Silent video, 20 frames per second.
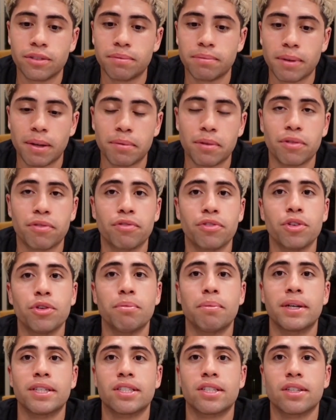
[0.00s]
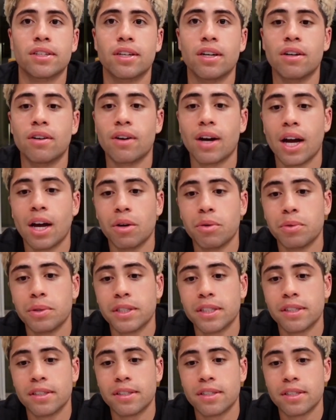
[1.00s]
maybe a few months ago, I
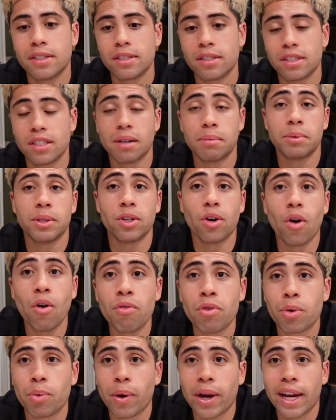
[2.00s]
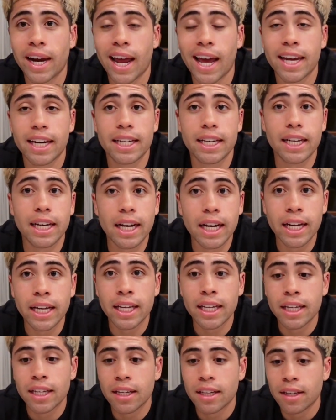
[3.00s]
was somewhat overweight. I had a
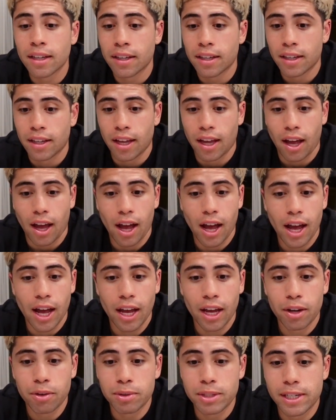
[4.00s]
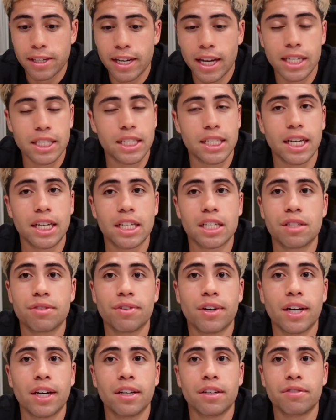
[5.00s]
gut. I was not
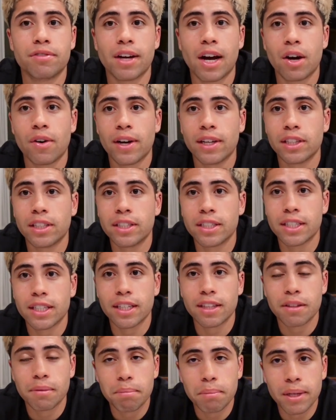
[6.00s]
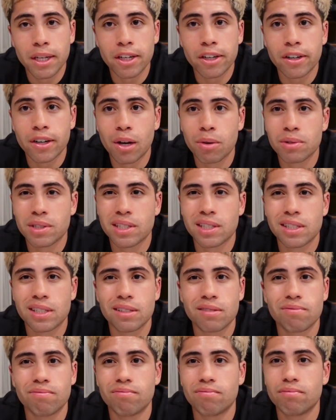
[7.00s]
satisfied of how I looked in the mirror. I
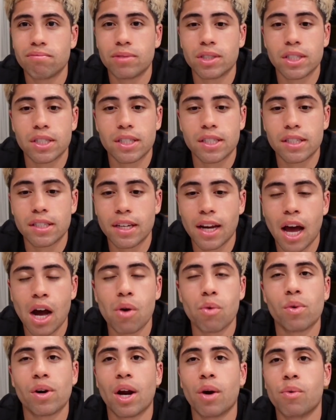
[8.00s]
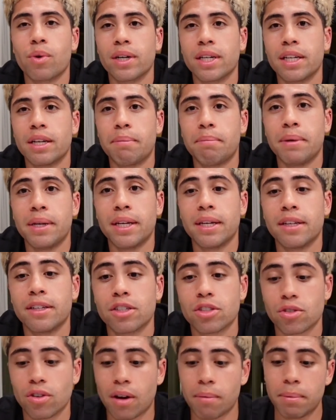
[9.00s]
was just not where I wanted to be.
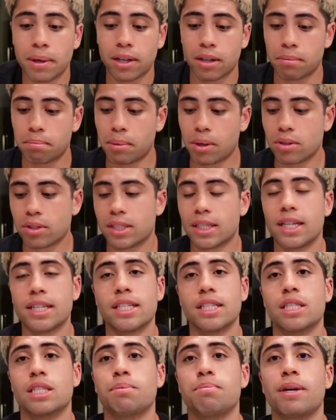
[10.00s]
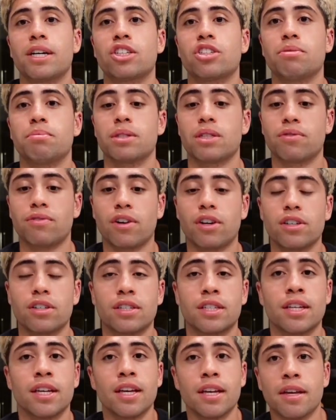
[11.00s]
So I've been on both sides of the spectrum as far
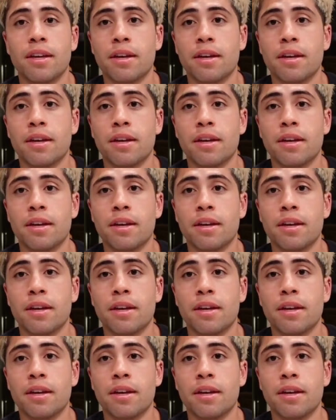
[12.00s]
as